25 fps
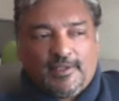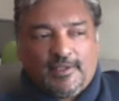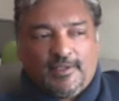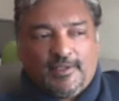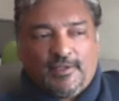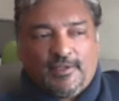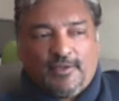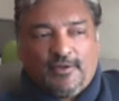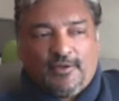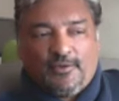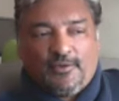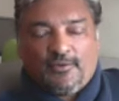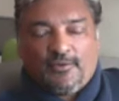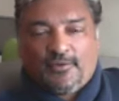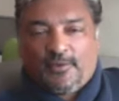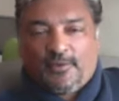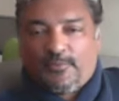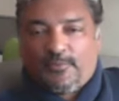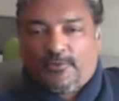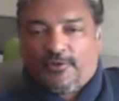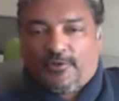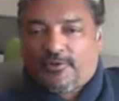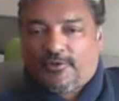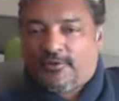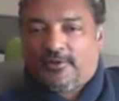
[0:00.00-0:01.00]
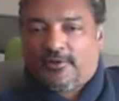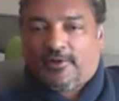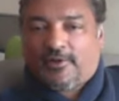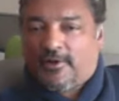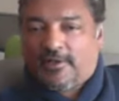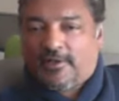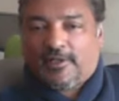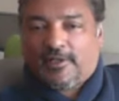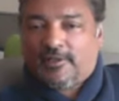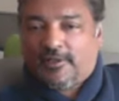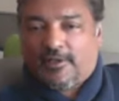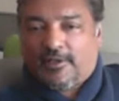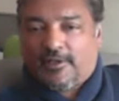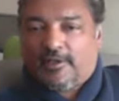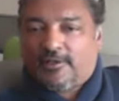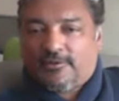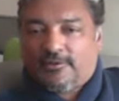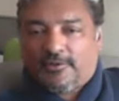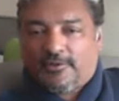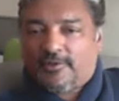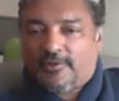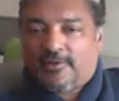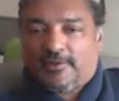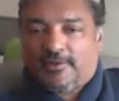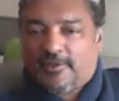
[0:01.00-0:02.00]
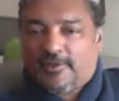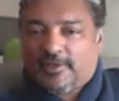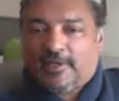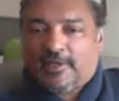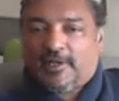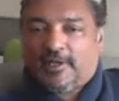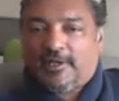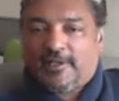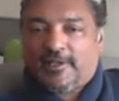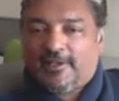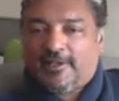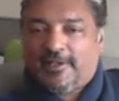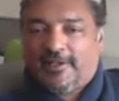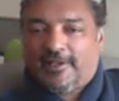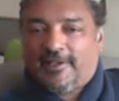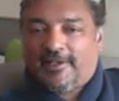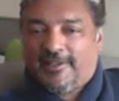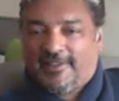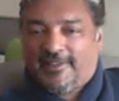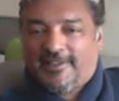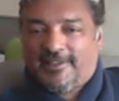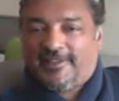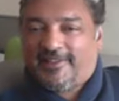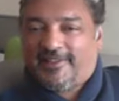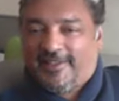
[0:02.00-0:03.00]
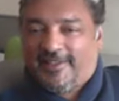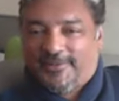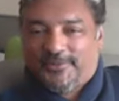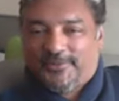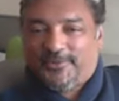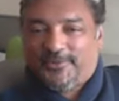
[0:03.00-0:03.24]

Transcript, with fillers: know, the murderer on a Law and Order. I think that would